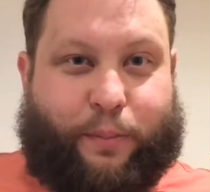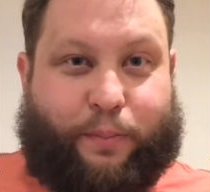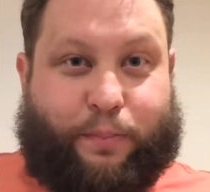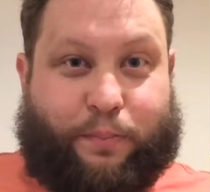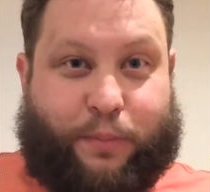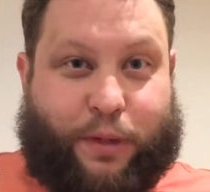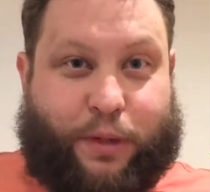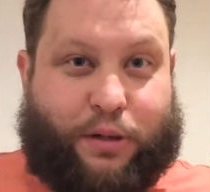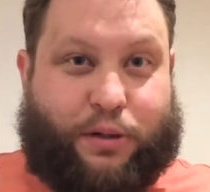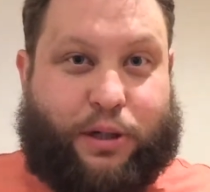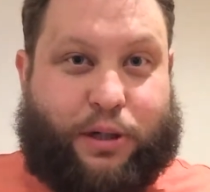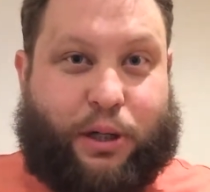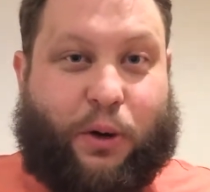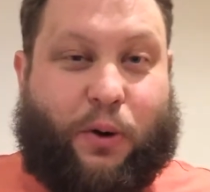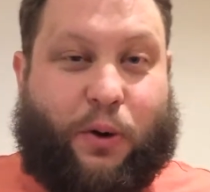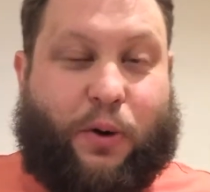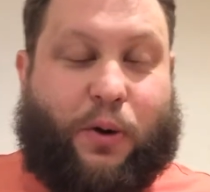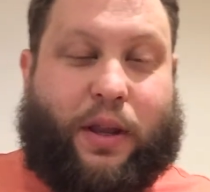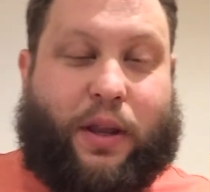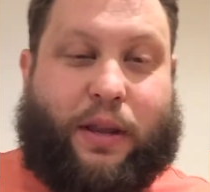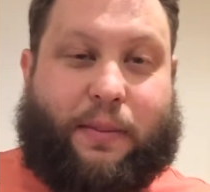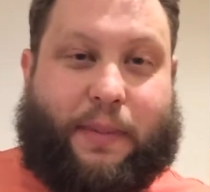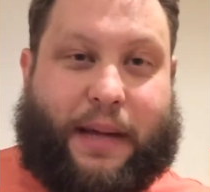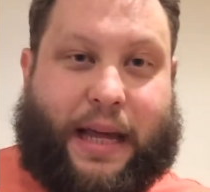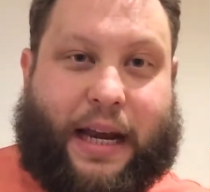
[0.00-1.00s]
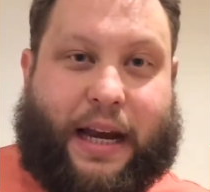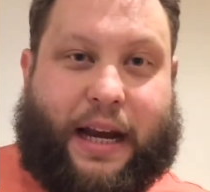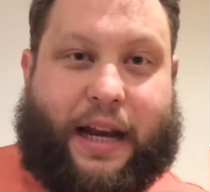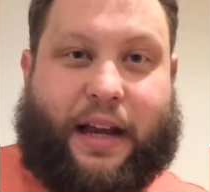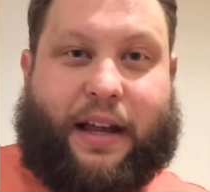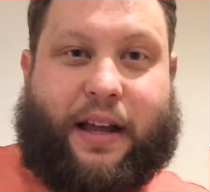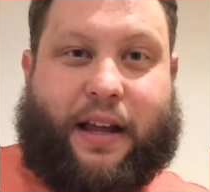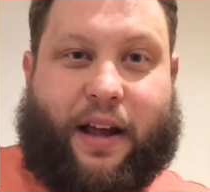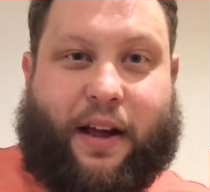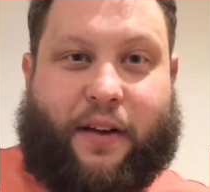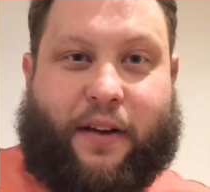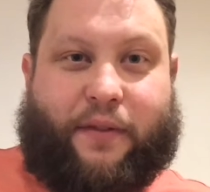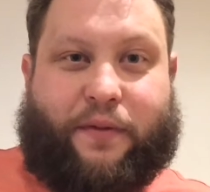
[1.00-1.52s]
you saw at the
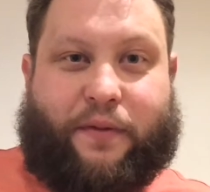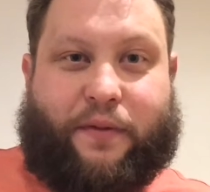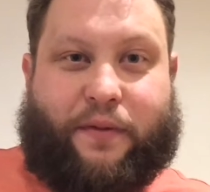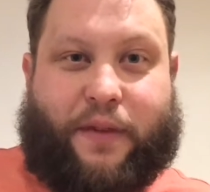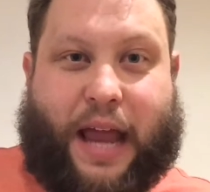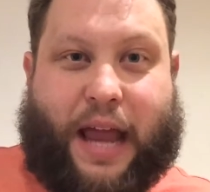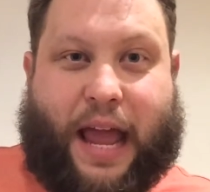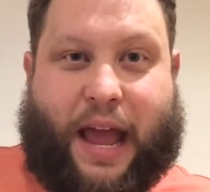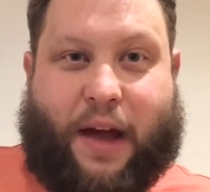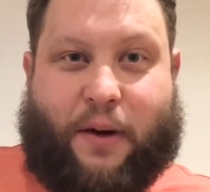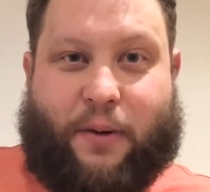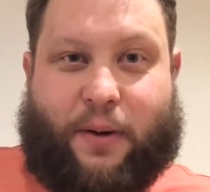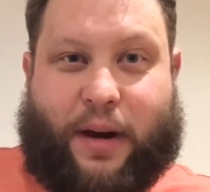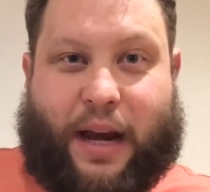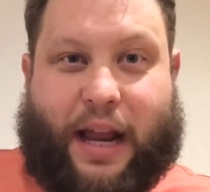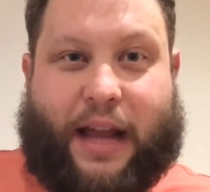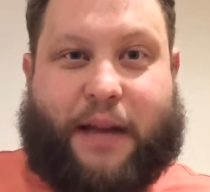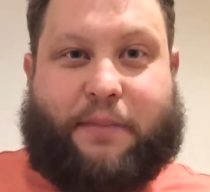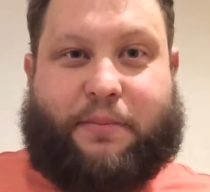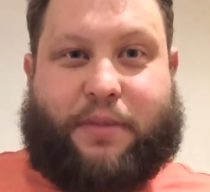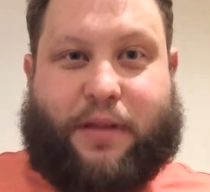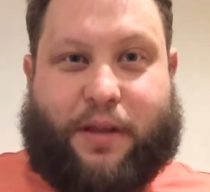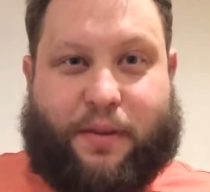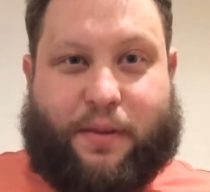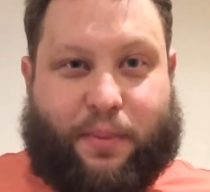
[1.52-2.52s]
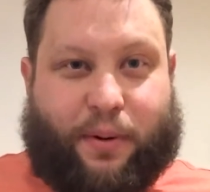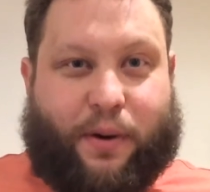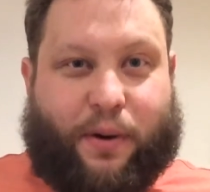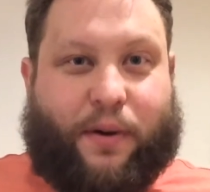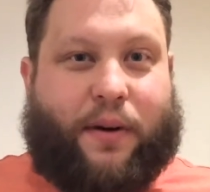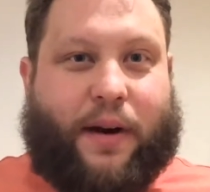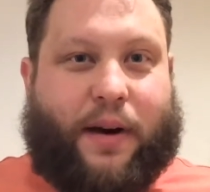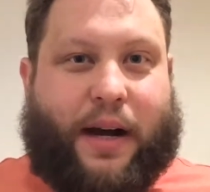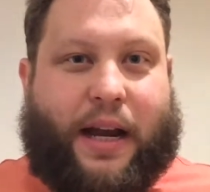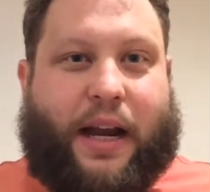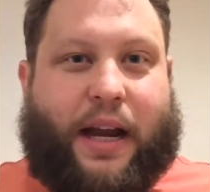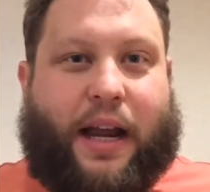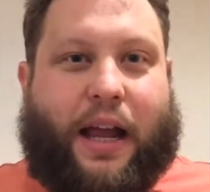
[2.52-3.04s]
beginning, I've now named the
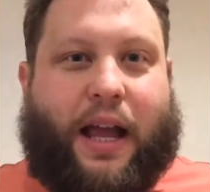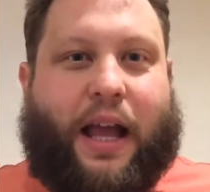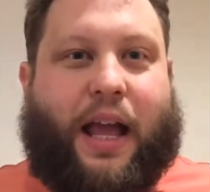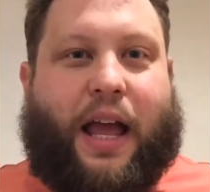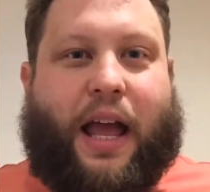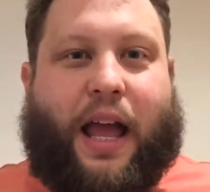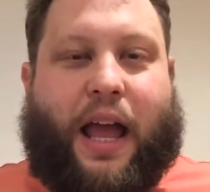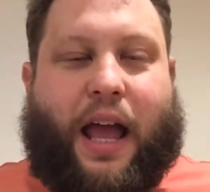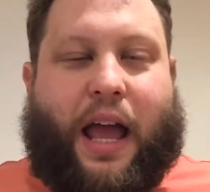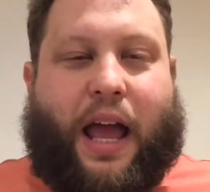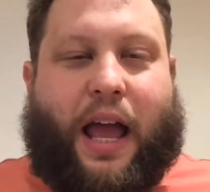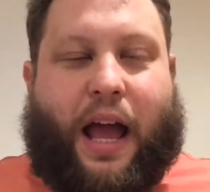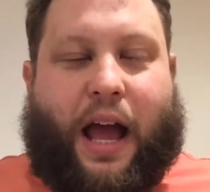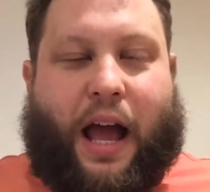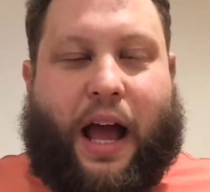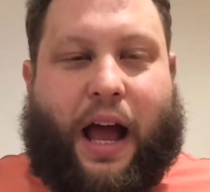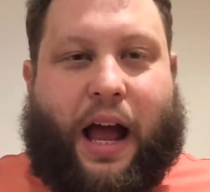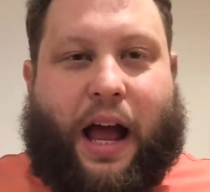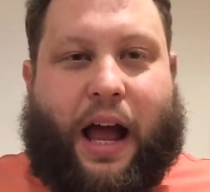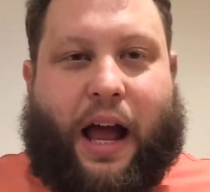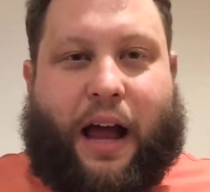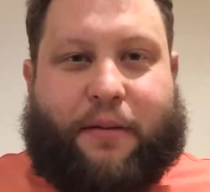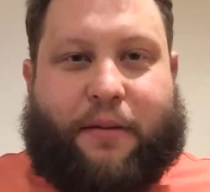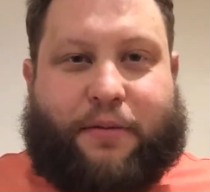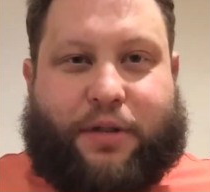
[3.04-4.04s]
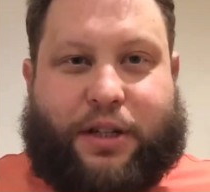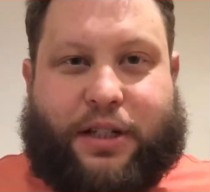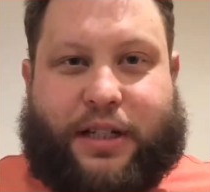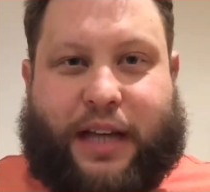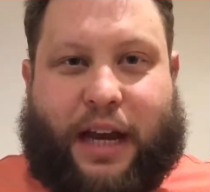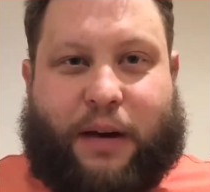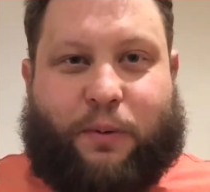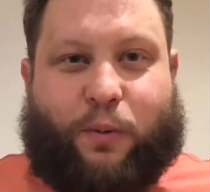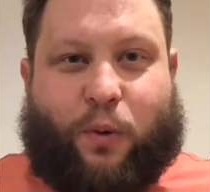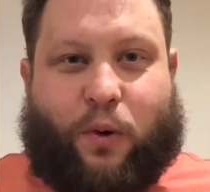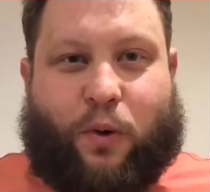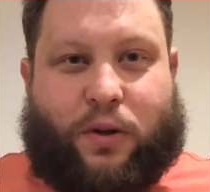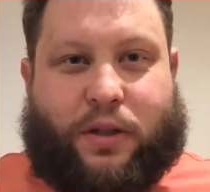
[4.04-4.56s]
brewery, just
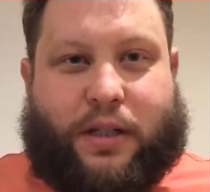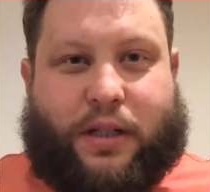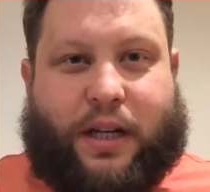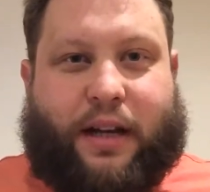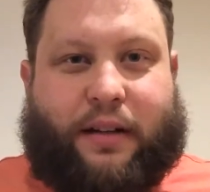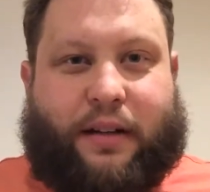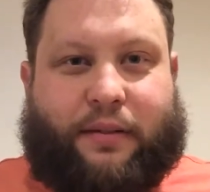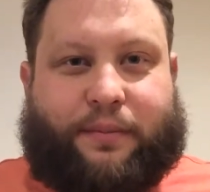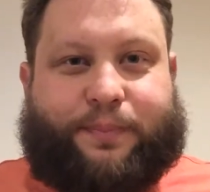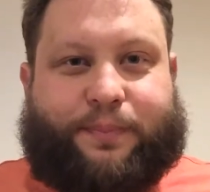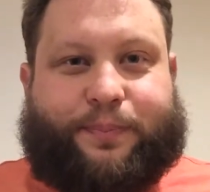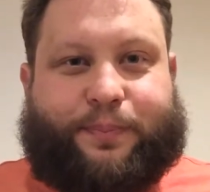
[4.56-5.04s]
add water.